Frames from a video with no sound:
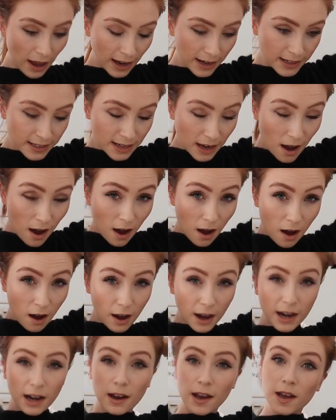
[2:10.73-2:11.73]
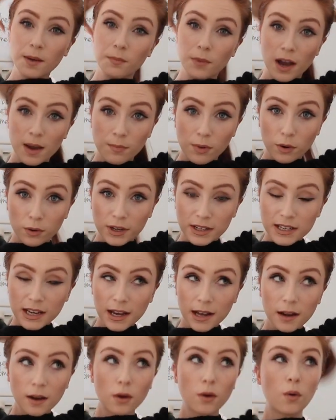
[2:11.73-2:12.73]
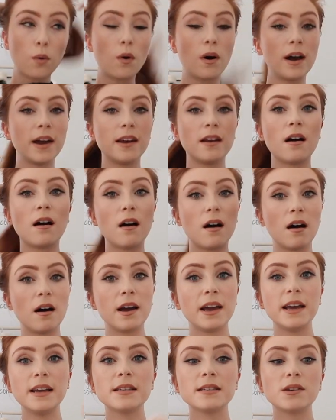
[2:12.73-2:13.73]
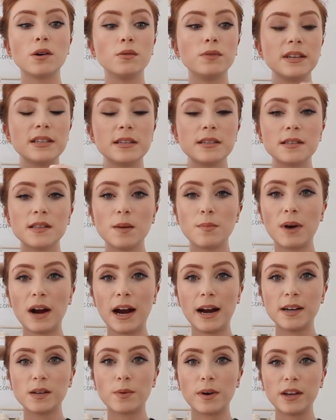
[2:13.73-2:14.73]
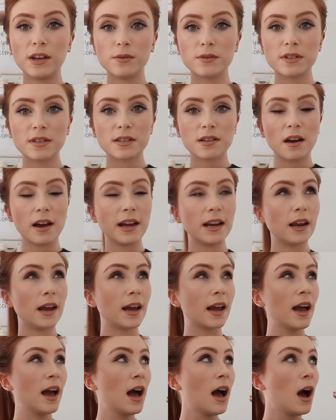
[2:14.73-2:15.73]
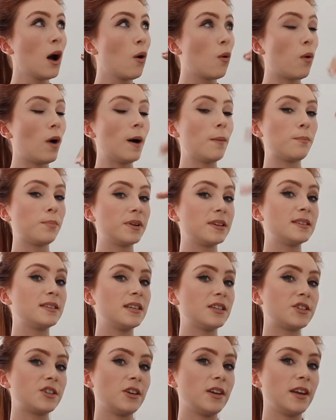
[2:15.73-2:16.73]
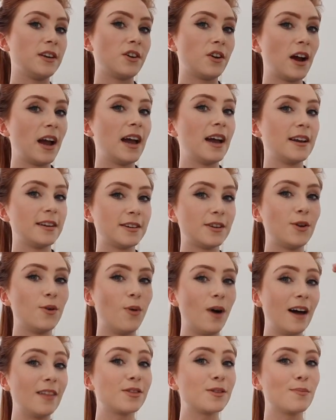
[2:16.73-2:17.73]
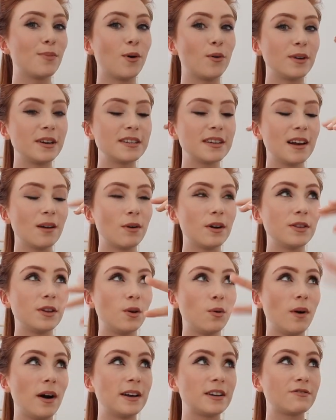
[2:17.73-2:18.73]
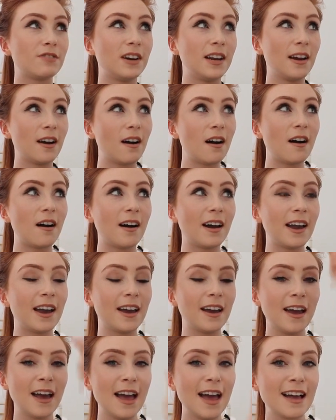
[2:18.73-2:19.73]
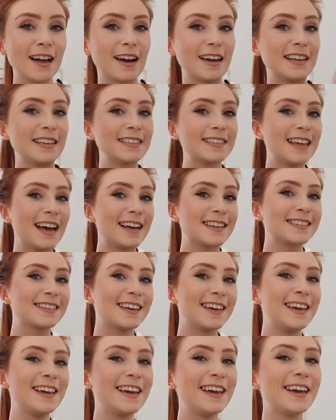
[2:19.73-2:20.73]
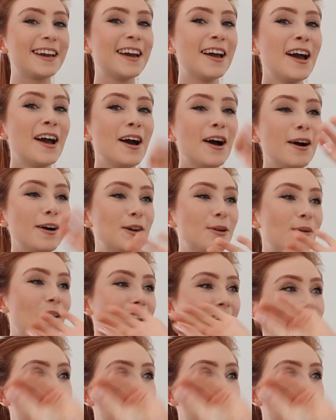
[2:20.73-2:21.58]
And I like my ponytail quite high, so this is the part where you decide like what position in your head you want the ponytail, whether you want really high, kind of sassy, or you want